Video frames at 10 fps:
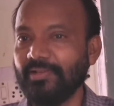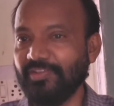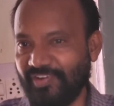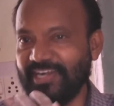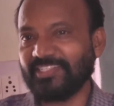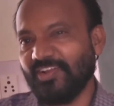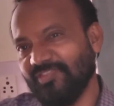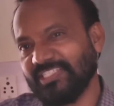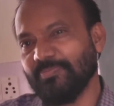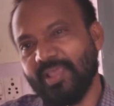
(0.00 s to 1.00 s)
Different
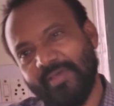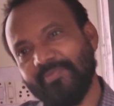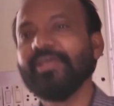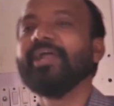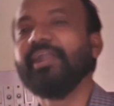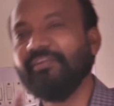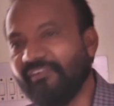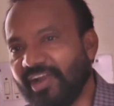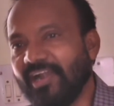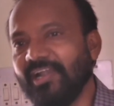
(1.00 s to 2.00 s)
surface behave
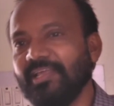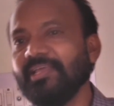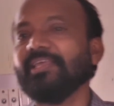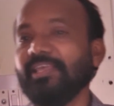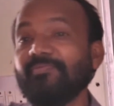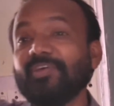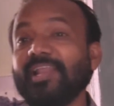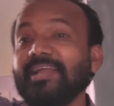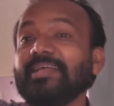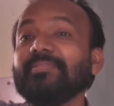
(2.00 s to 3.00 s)
differently if the
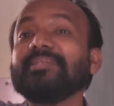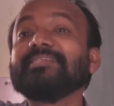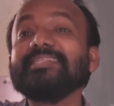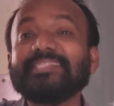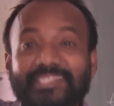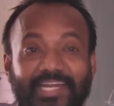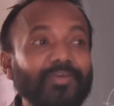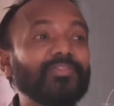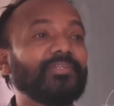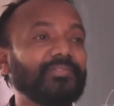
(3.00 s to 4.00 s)
light energy incident
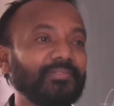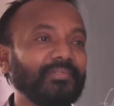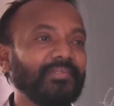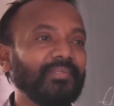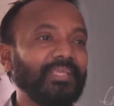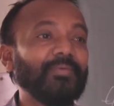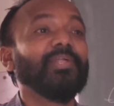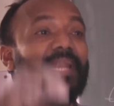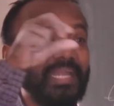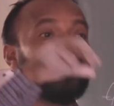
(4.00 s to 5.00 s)
on it. If the
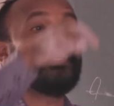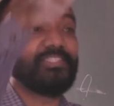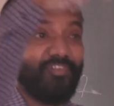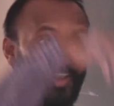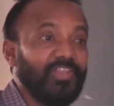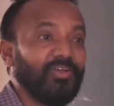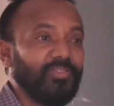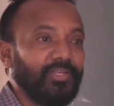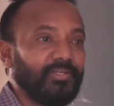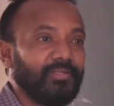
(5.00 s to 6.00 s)
light energy falling
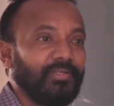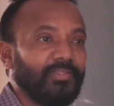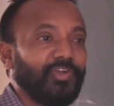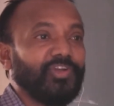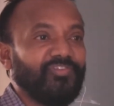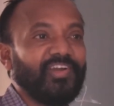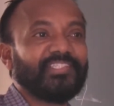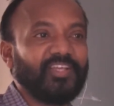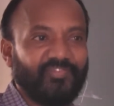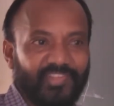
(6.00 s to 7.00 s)
on it, so different
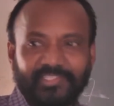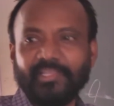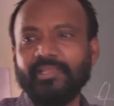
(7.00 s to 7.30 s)
surface